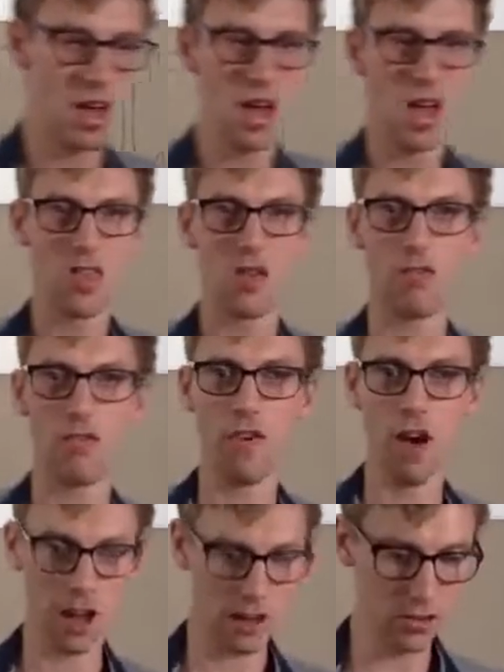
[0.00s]
The
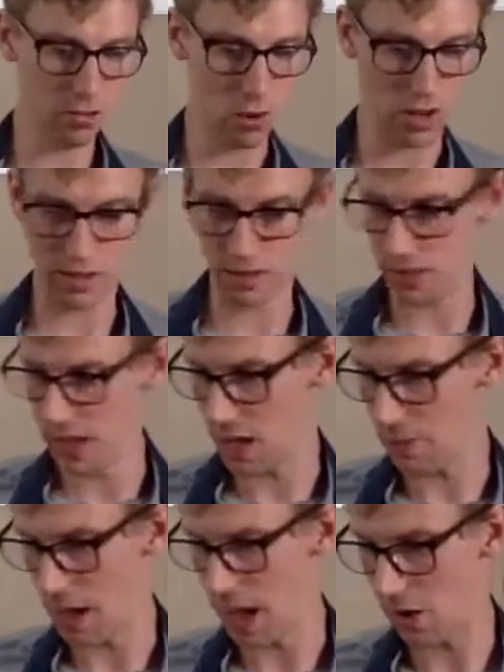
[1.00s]
final one to think
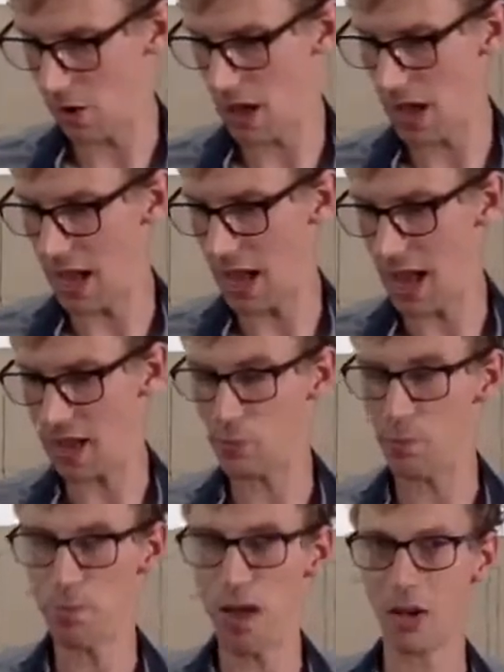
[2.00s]
about is
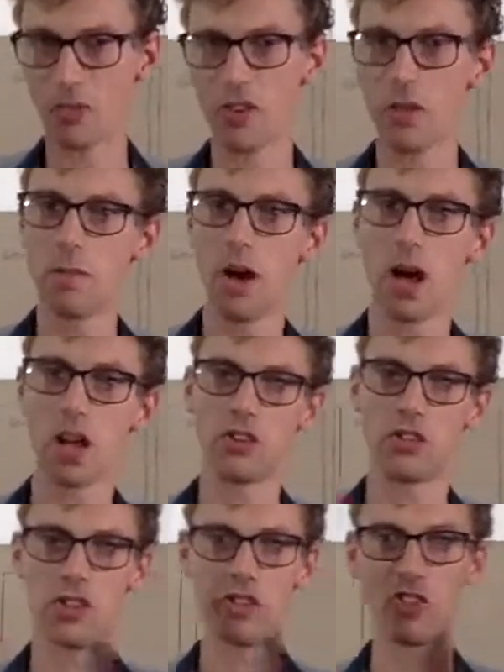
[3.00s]
mountain
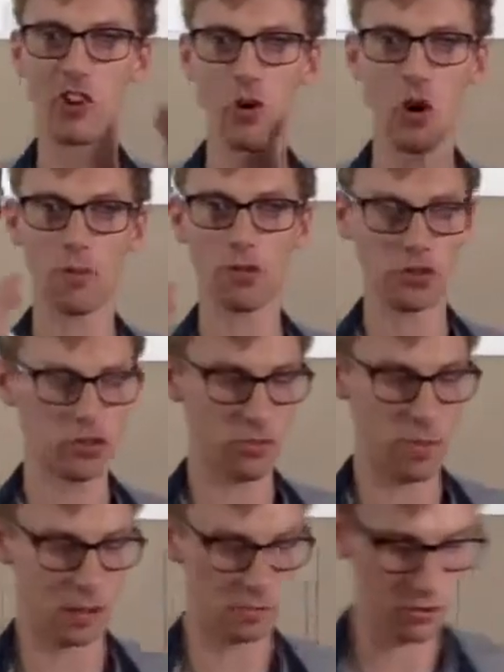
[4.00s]
bikes. There's two options for
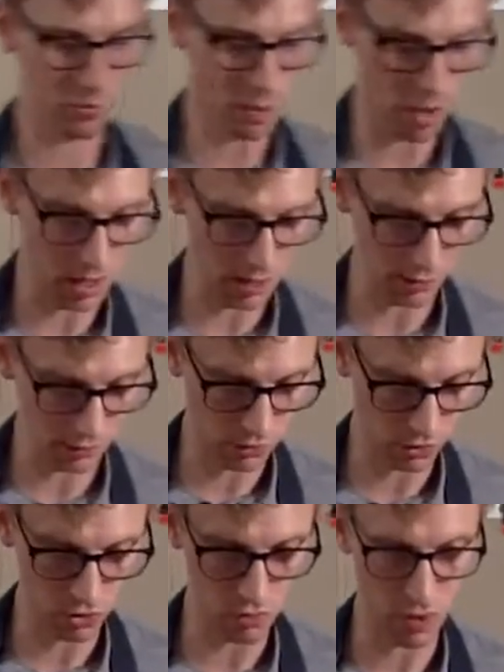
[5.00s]
mountain bikes,
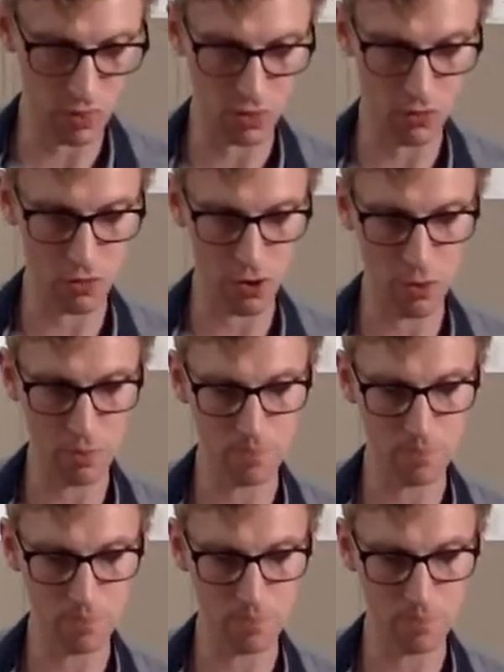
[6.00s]
just to run through.